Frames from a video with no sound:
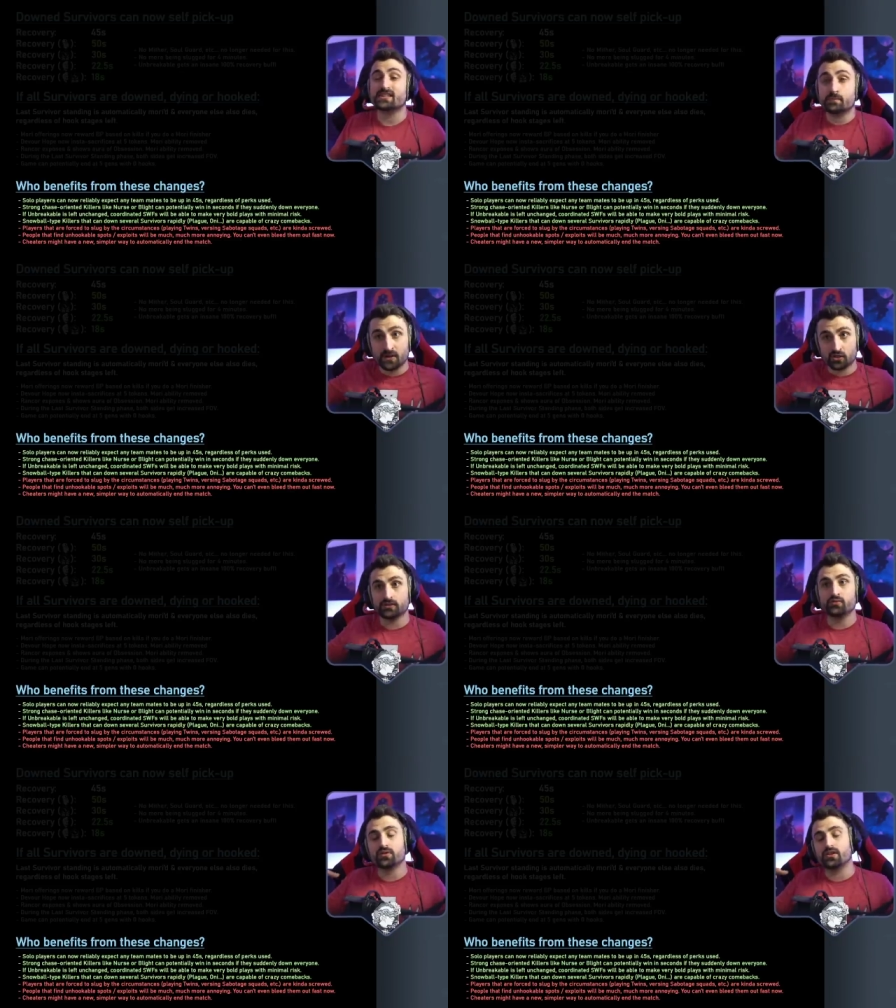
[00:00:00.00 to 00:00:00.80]

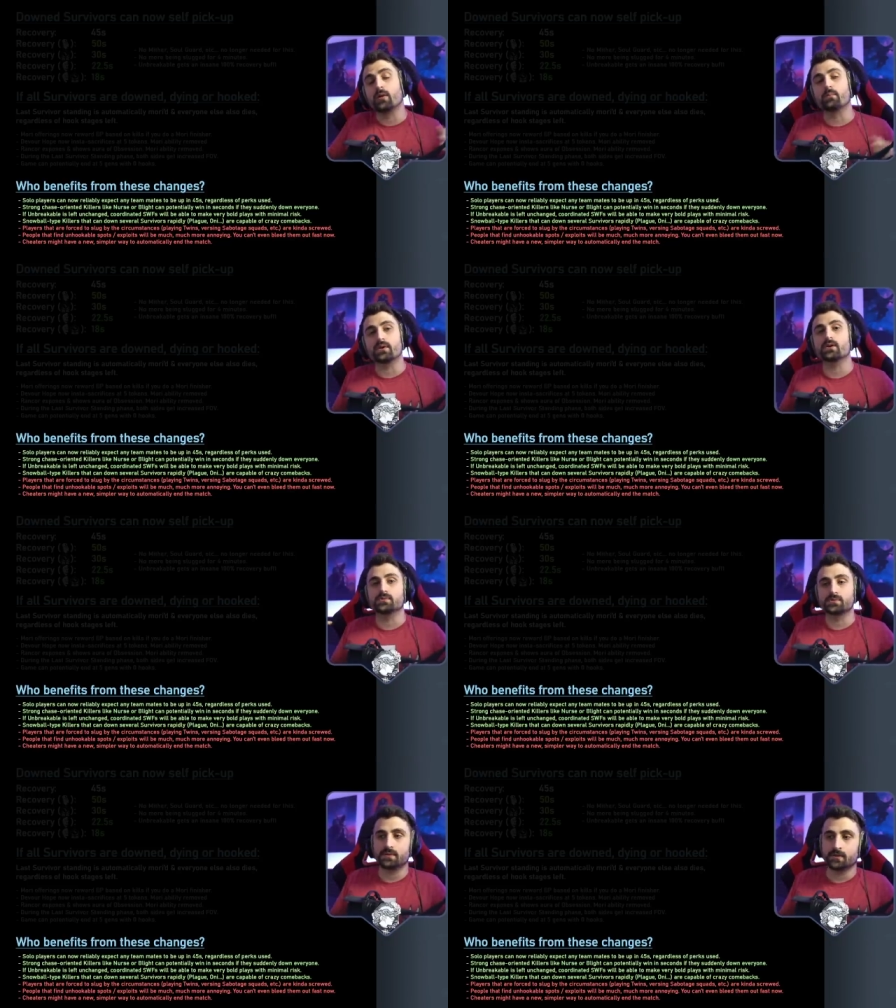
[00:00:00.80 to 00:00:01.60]
especially with the
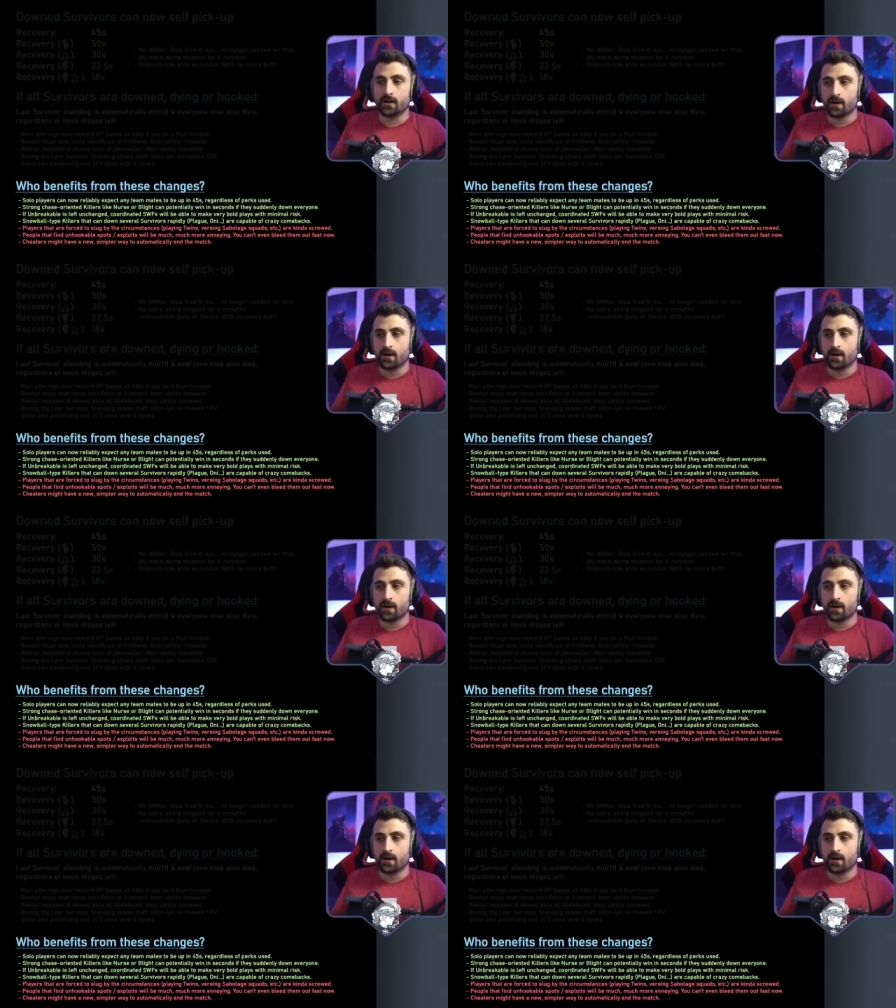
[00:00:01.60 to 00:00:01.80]
unbreakable speed.